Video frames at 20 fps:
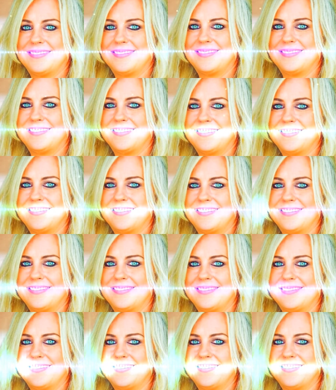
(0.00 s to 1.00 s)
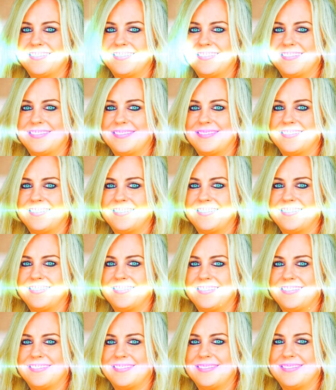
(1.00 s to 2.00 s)
Mom, dad,
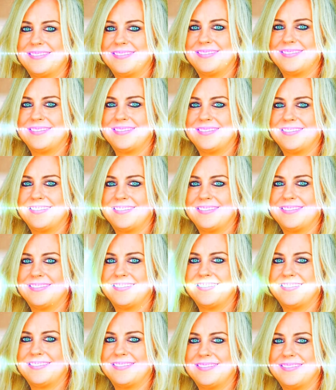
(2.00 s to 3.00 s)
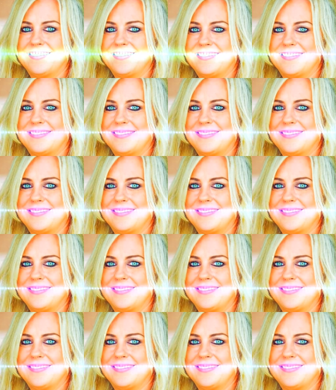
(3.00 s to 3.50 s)
self, or someone else.